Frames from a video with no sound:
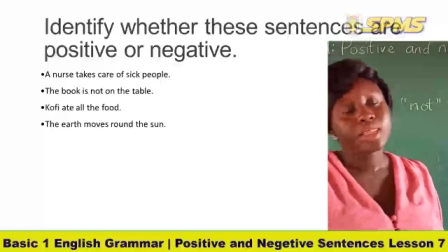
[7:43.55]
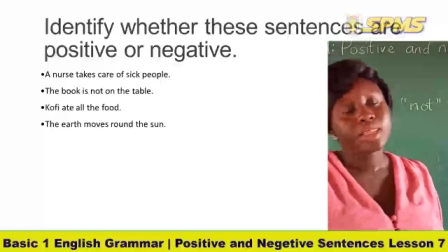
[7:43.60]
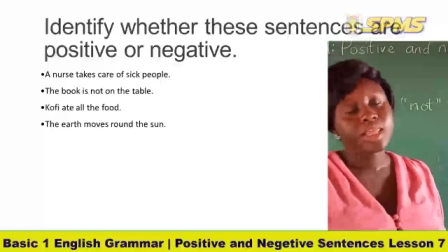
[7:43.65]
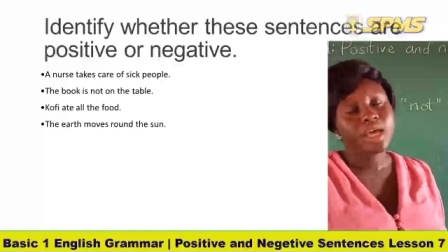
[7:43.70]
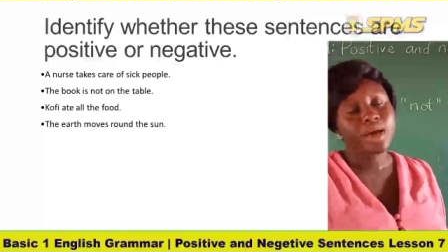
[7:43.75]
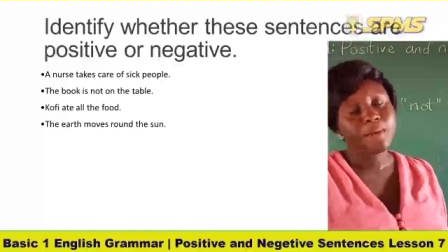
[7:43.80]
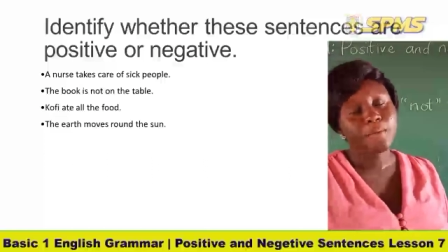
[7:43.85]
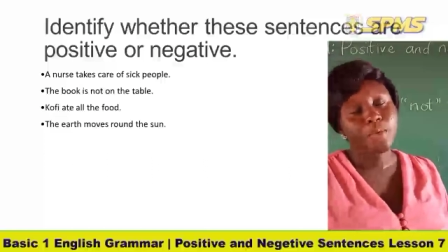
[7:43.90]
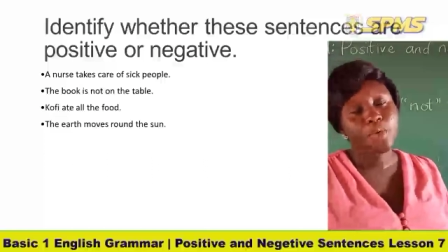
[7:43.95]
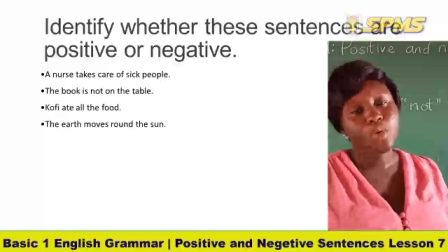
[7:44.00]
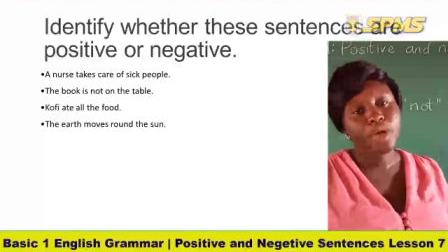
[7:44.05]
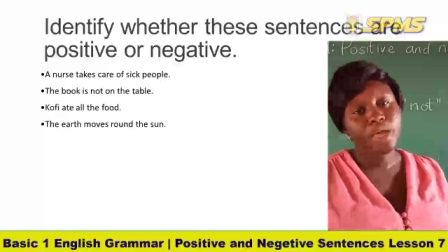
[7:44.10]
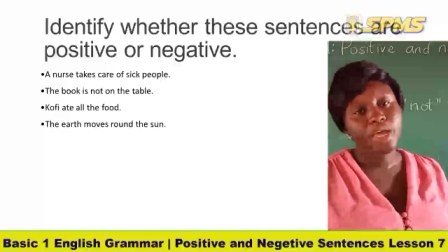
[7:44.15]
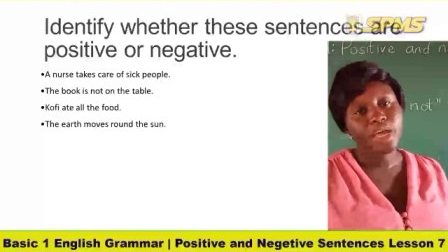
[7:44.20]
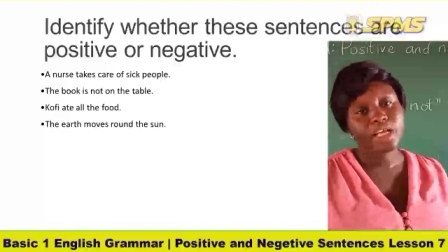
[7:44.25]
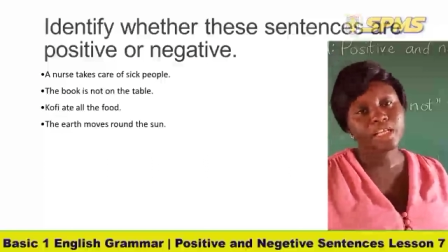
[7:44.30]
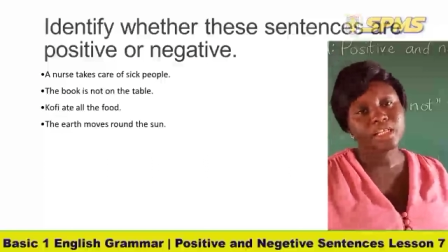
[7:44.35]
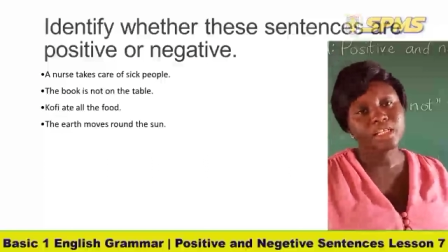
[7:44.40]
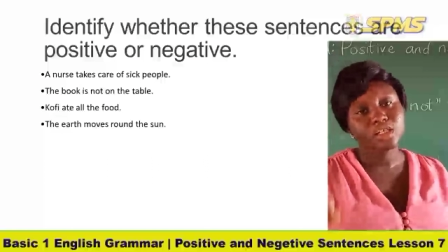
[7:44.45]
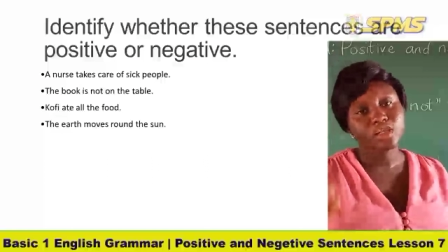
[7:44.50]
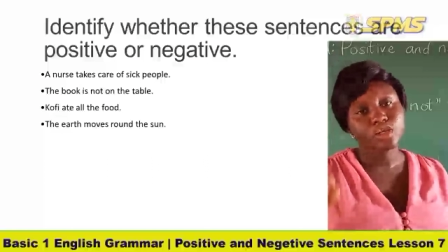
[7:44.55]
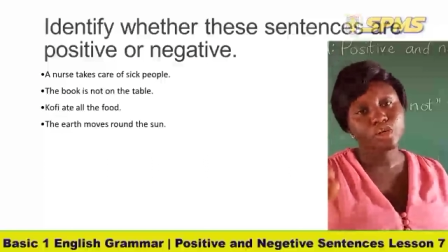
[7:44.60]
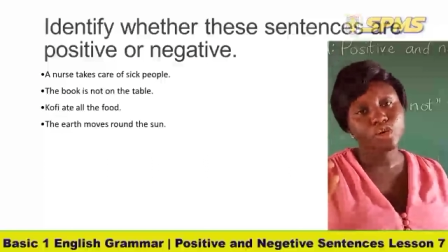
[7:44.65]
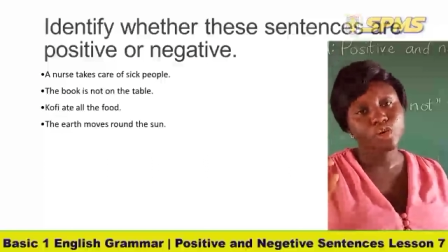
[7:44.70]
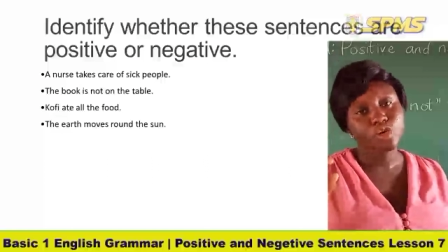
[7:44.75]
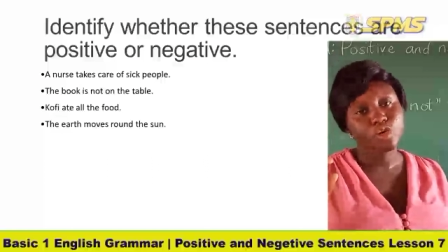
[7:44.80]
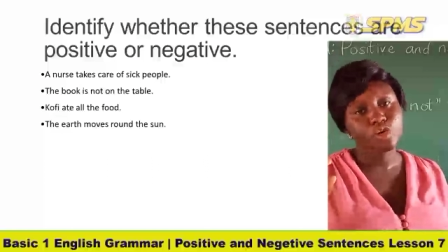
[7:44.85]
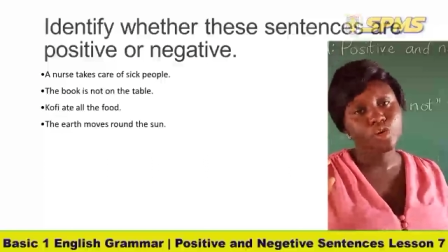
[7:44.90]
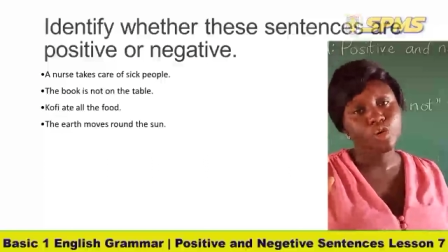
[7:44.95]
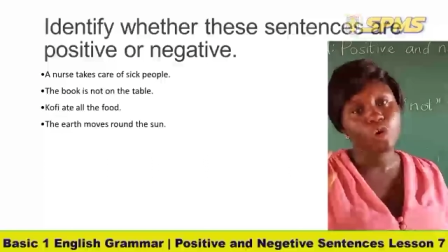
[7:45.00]
The book is
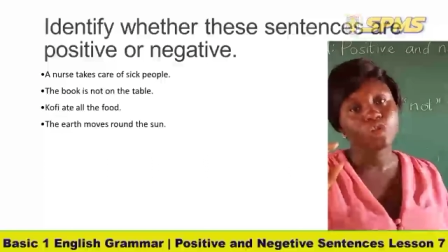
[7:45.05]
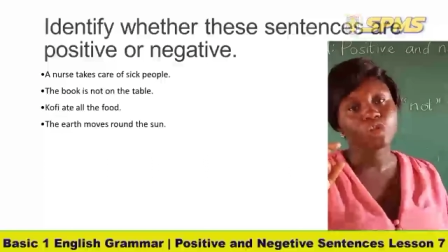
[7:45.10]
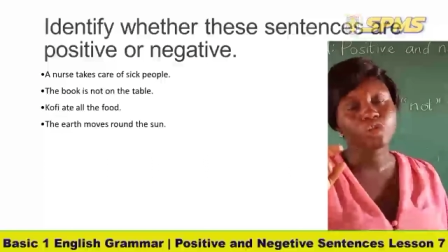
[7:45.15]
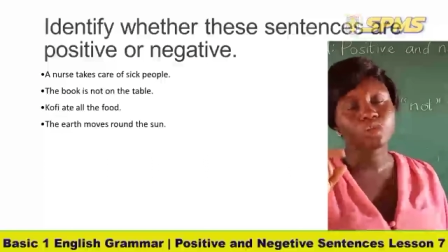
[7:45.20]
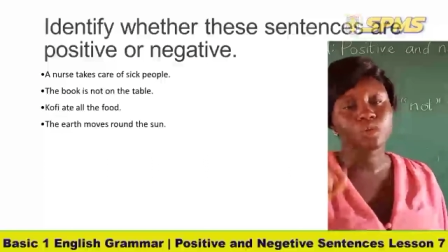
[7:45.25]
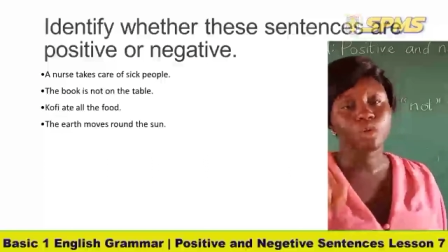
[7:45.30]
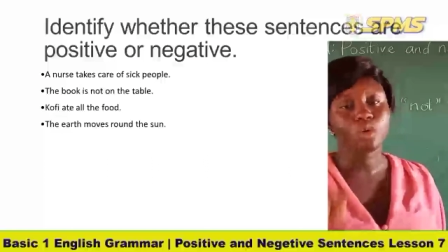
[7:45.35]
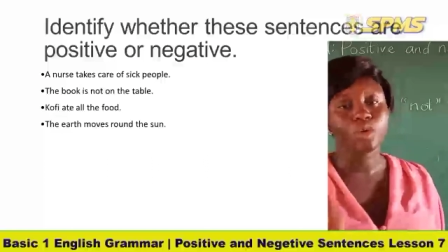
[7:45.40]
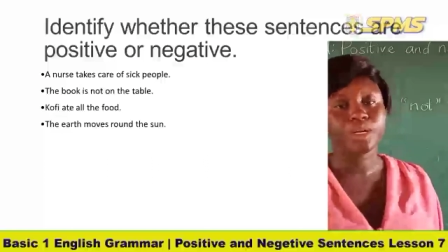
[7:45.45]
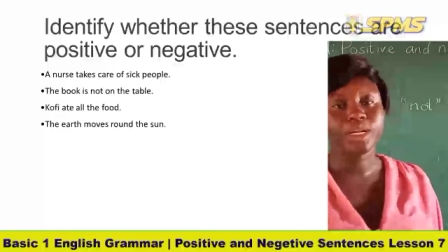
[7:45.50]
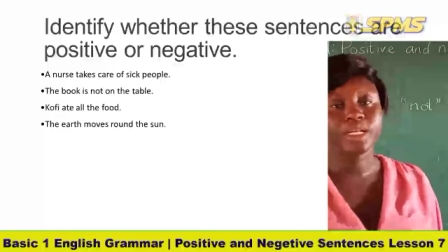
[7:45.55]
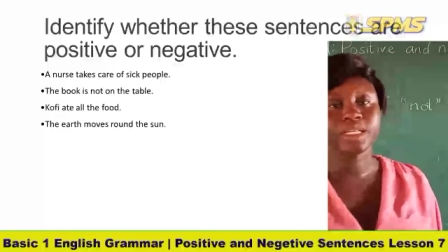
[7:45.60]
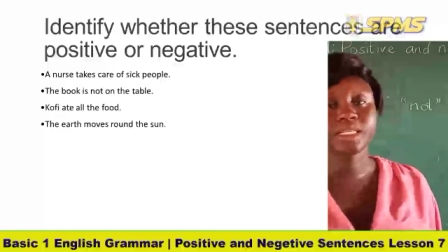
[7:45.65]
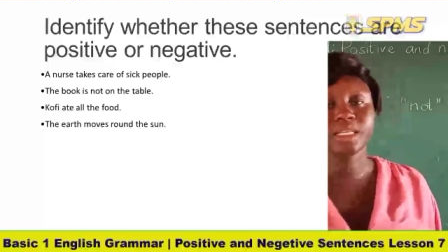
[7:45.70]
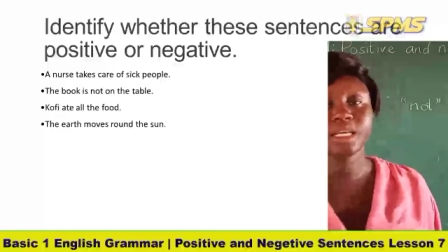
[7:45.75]
not on the